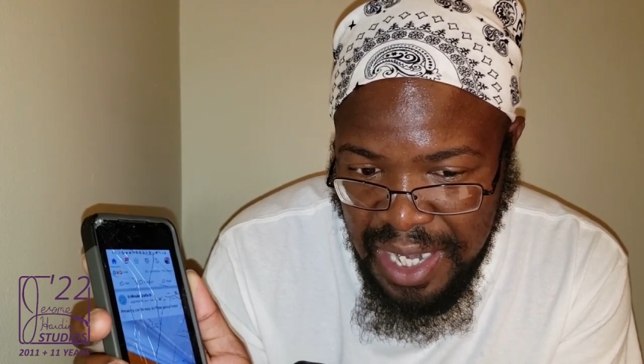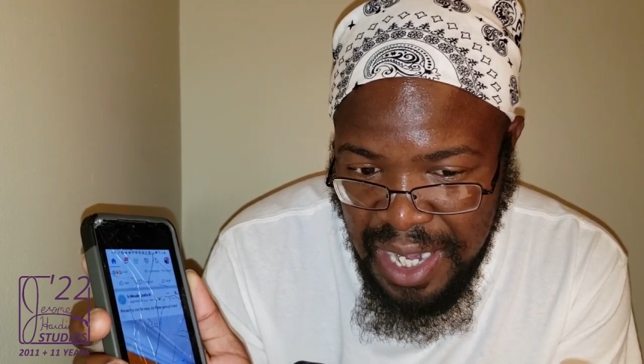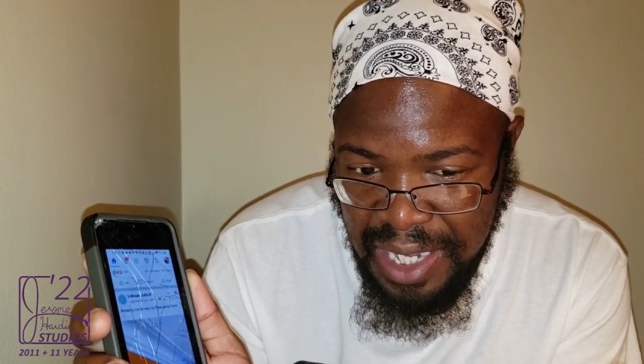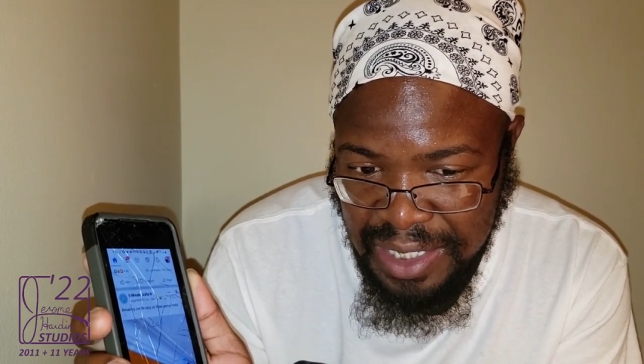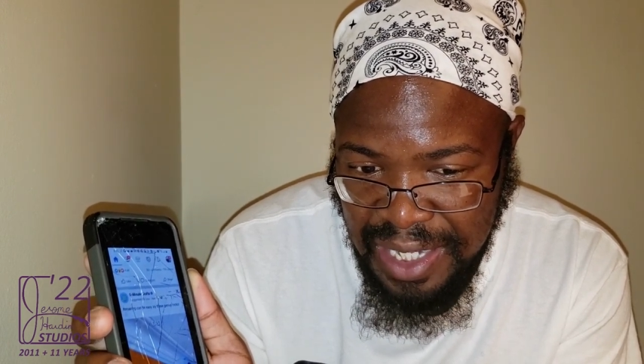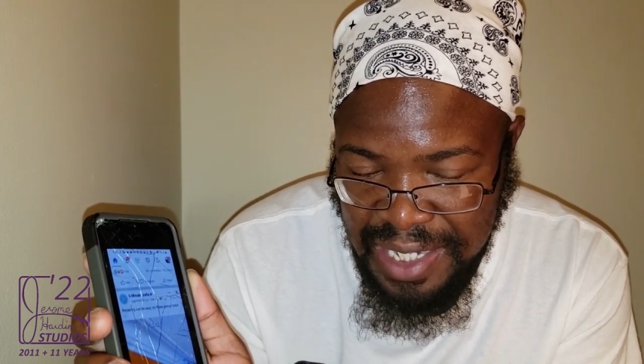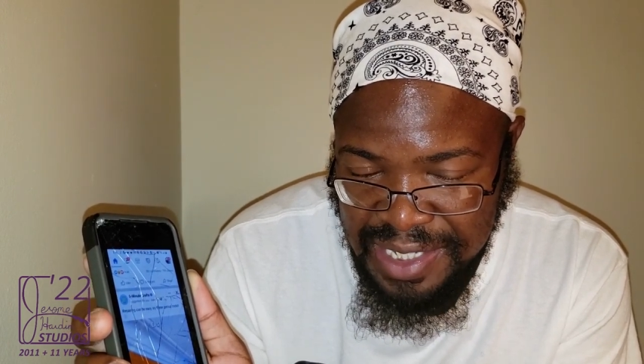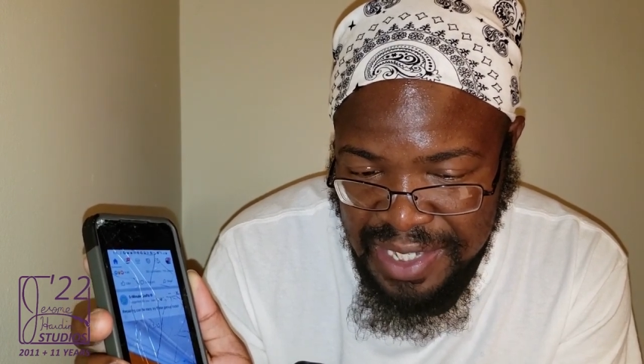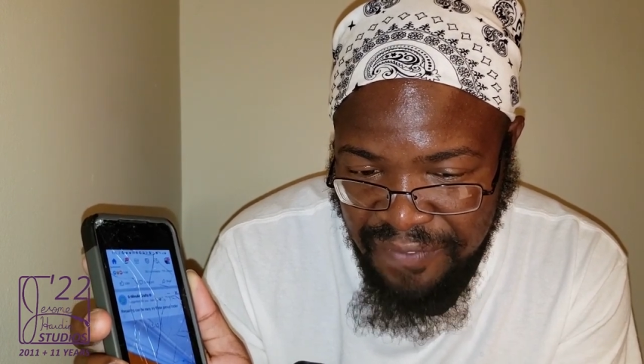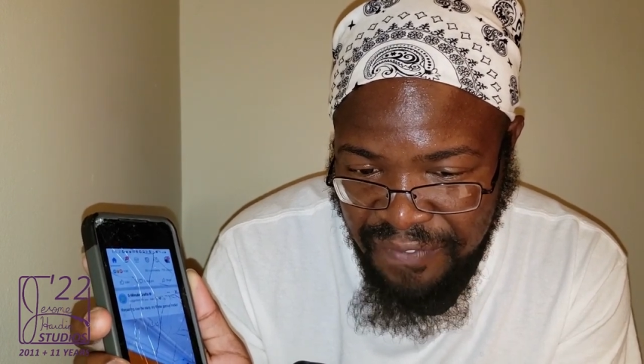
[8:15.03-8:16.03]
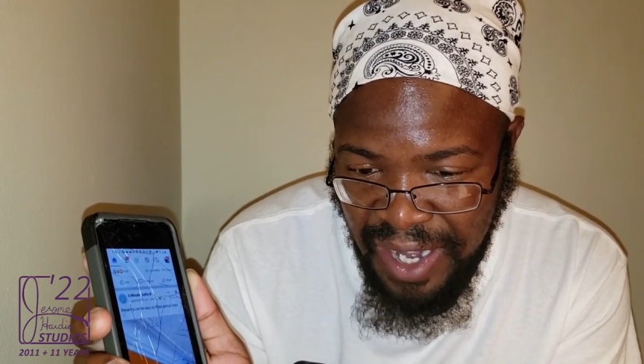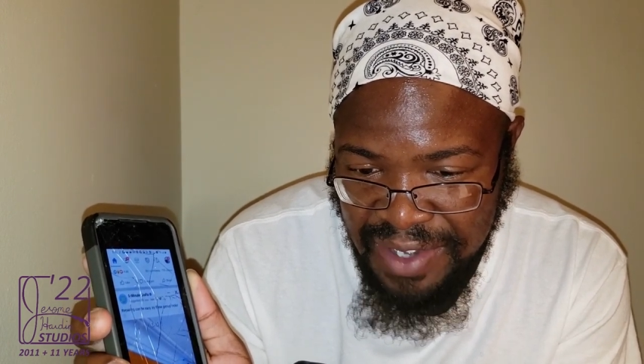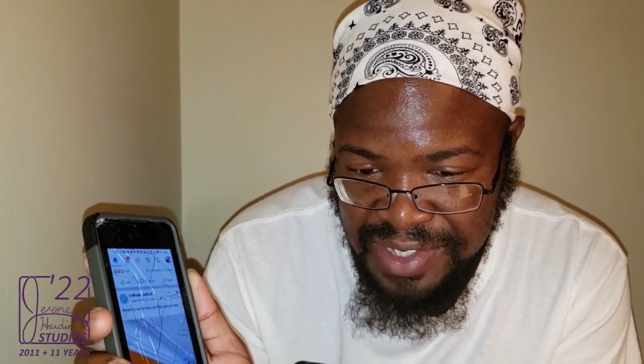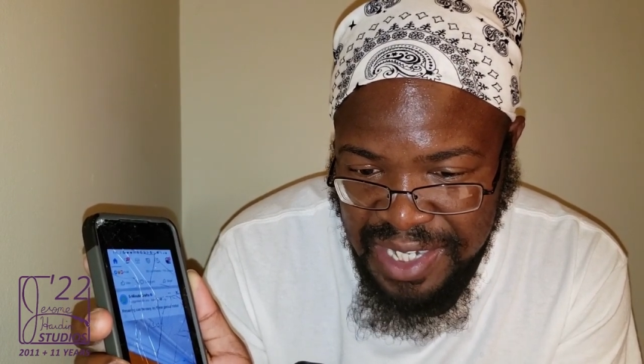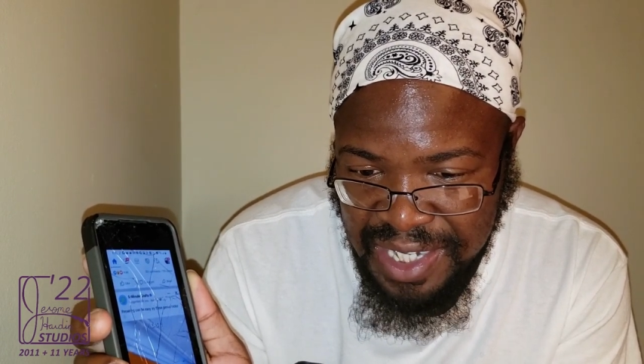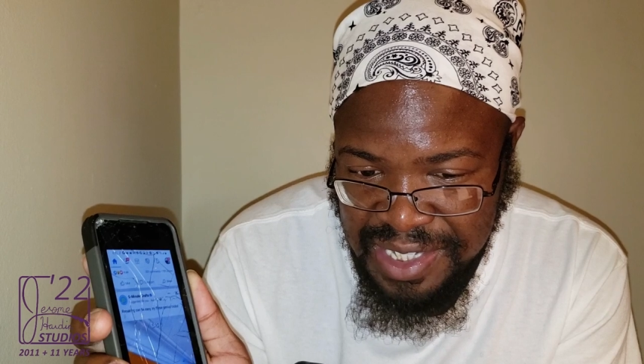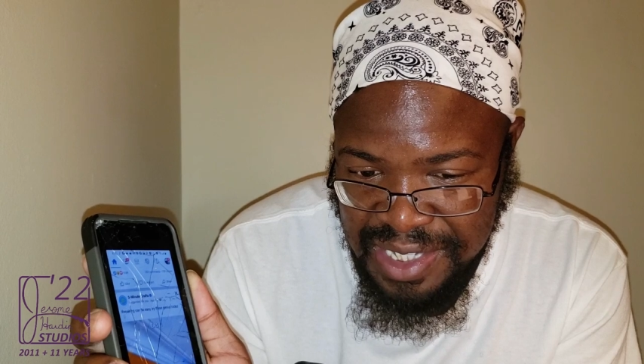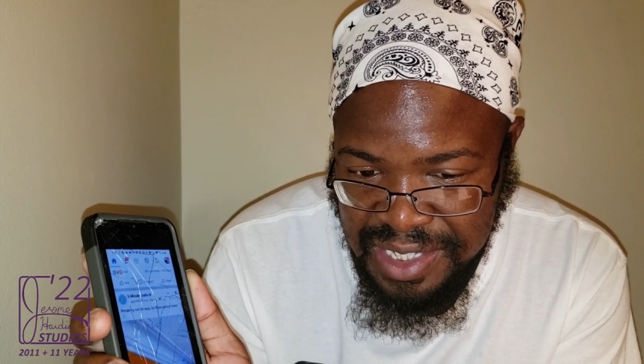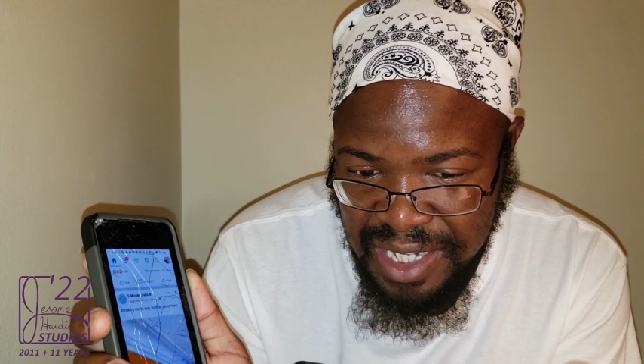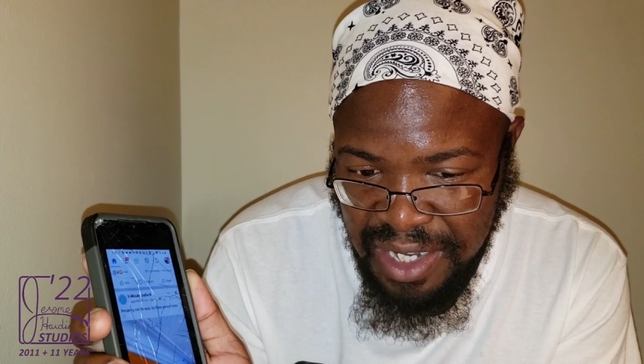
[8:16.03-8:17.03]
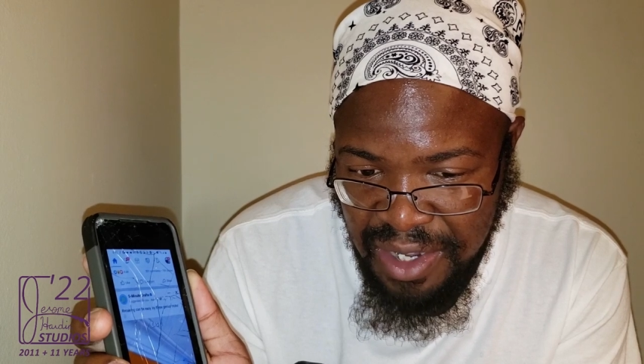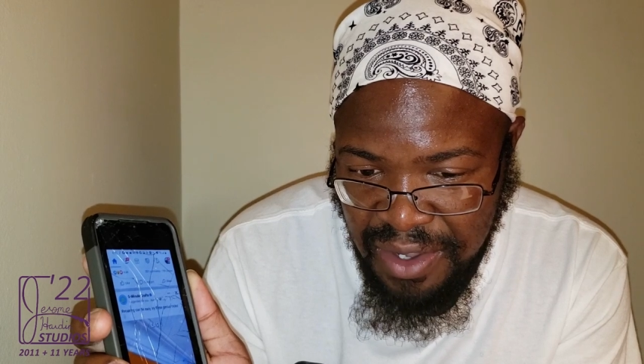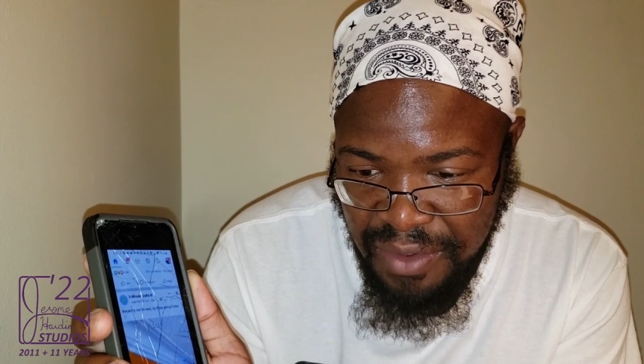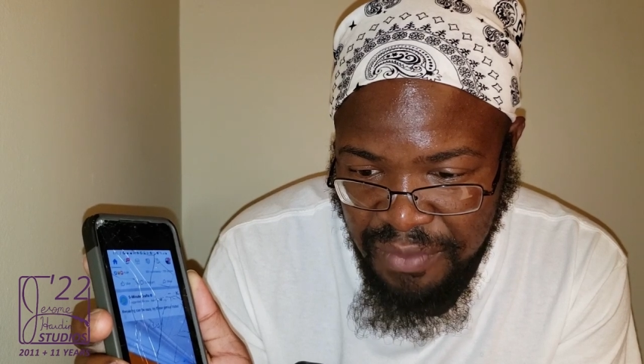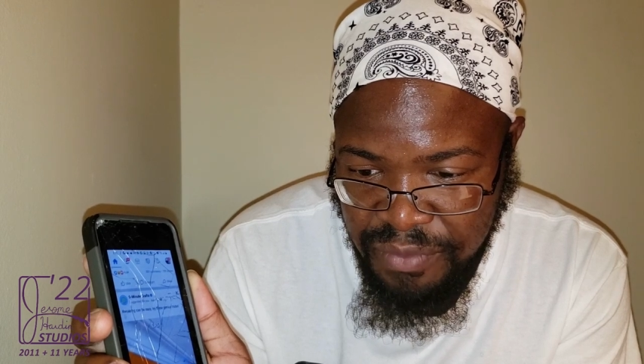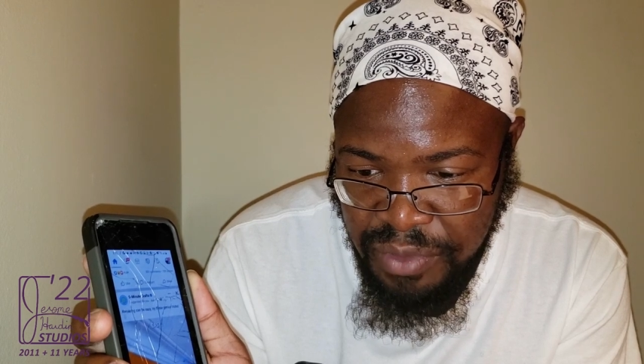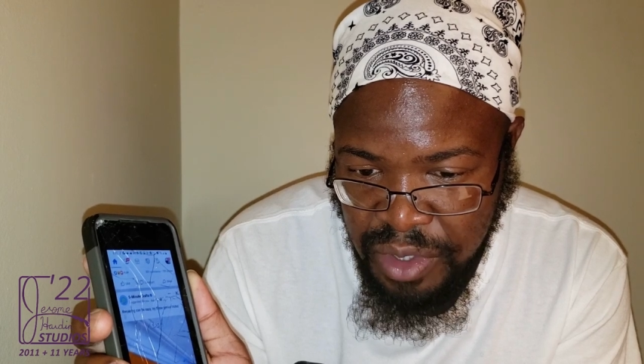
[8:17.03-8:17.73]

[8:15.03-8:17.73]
in less than five seconds instead of